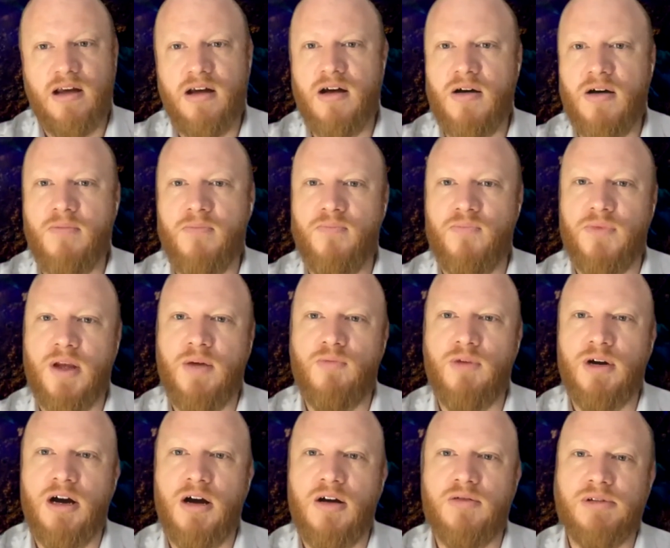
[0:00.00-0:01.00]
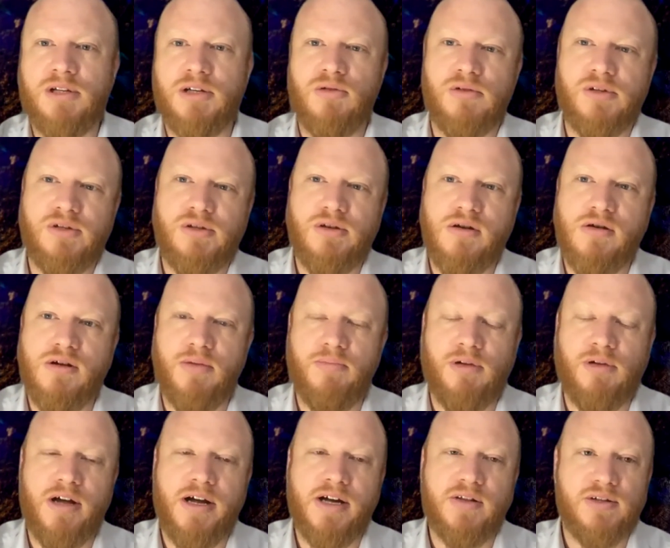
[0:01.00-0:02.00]
And we're currently also
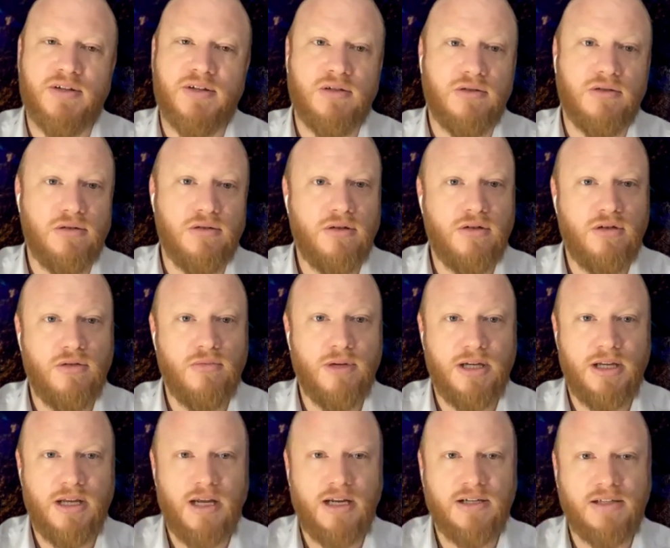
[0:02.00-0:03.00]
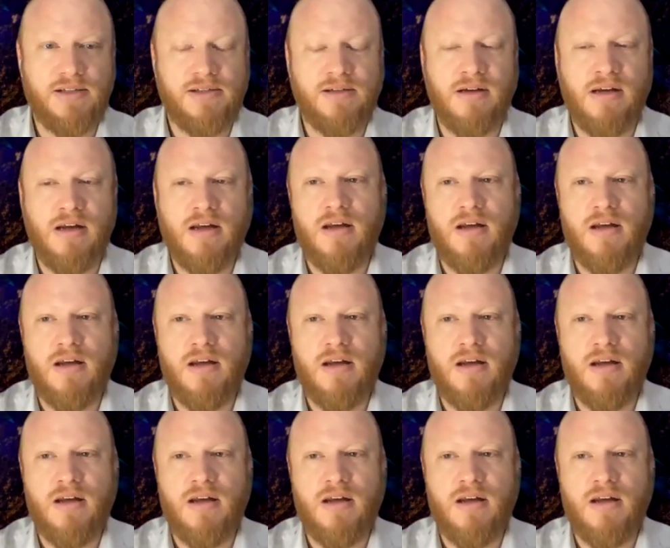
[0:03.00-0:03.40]
applying this to 2 qubit gates,